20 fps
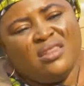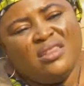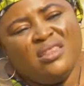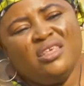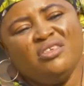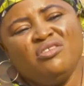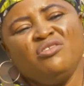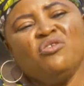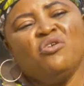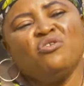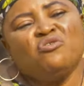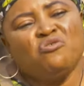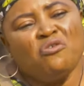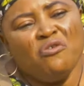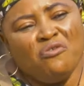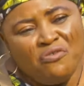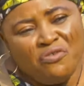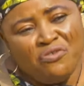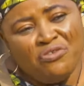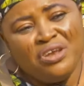This year is
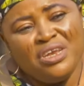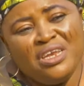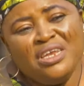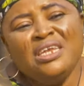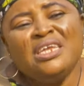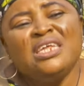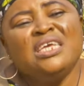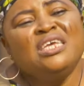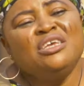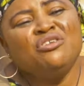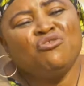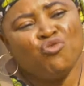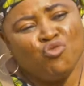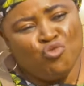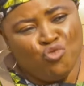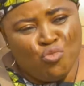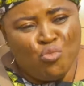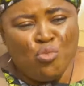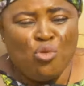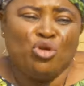suffering, please, too
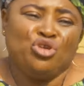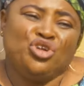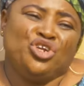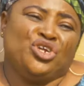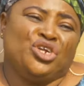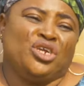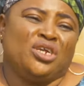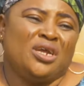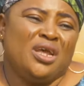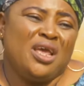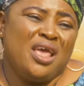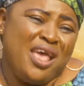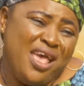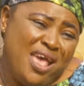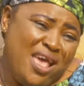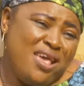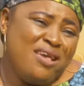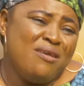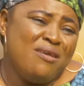much.